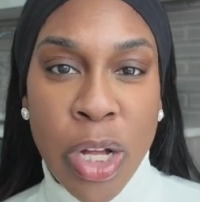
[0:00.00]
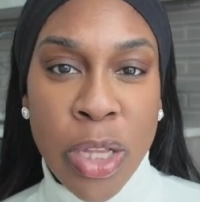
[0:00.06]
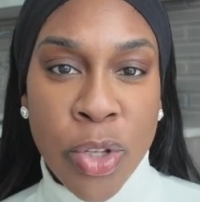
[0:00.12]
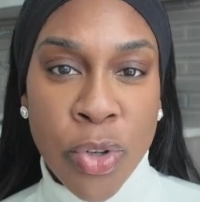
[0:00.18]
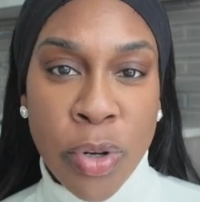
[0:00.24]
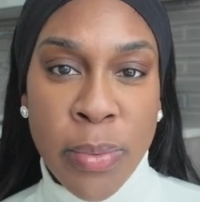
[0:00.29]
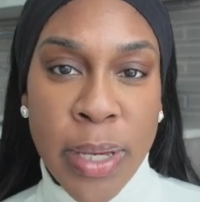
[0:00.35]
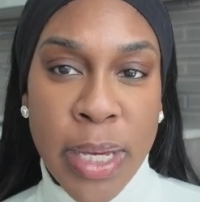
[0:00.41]
a
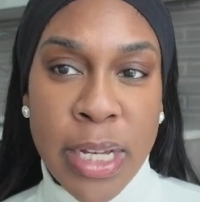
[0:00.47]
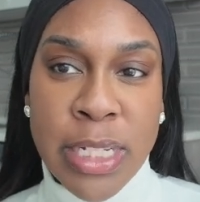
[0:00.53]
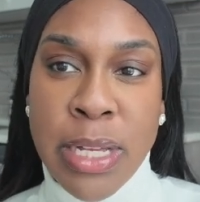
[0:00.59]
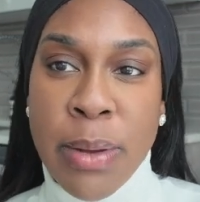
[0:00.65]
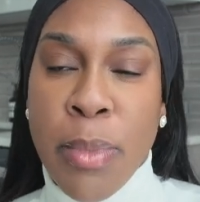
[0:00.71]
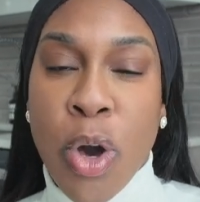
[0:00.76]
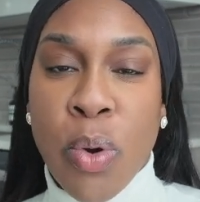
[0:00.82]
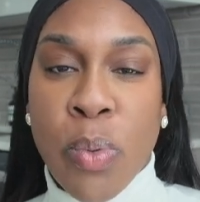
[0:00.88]
little bit because
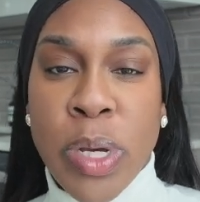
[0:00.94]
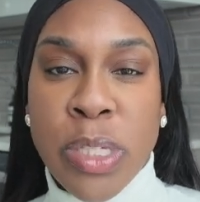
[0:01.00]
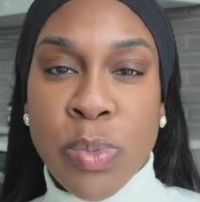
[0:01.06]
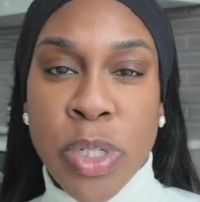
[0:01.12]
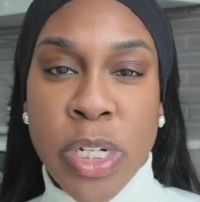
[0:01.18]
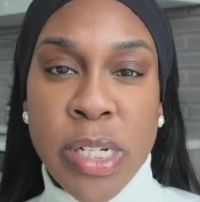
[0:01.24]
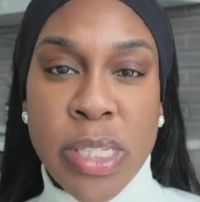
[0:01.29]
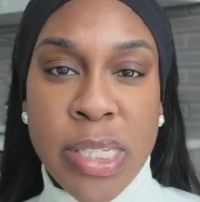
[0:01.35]
I'm always
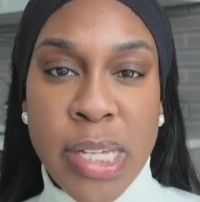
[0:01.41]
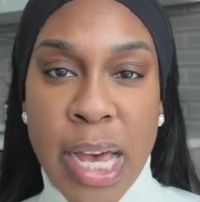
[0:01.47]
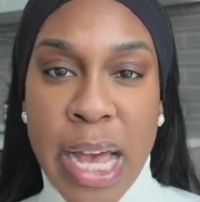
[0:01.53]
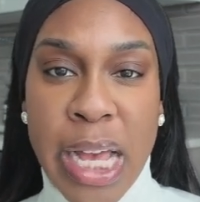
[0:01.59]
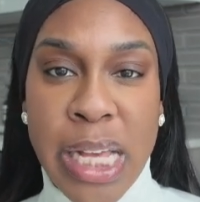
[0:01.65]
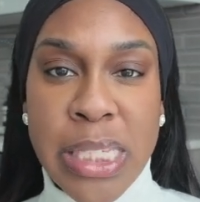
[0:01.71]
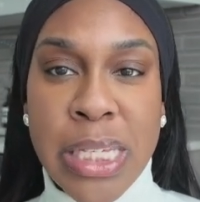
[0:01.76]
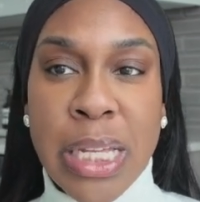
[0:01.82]
wearing
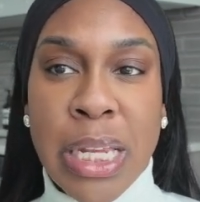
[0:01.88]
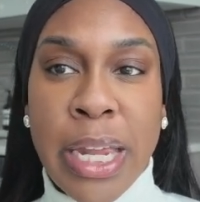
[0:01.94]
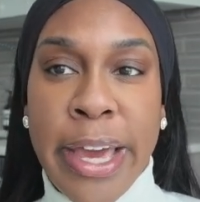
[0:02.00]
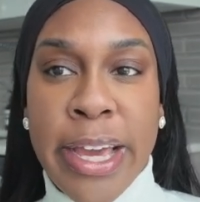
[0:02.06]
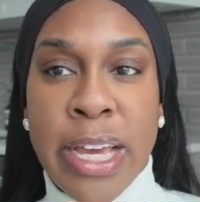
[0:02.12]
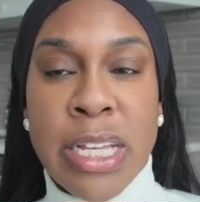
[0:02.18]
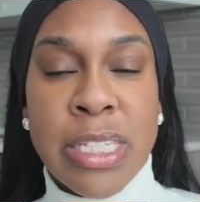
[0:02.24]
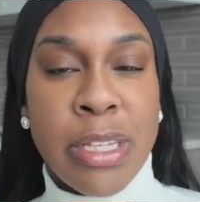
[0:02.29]
tights and
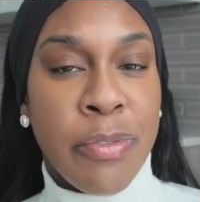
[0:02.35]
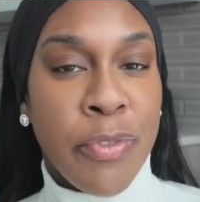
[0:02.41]
leggings.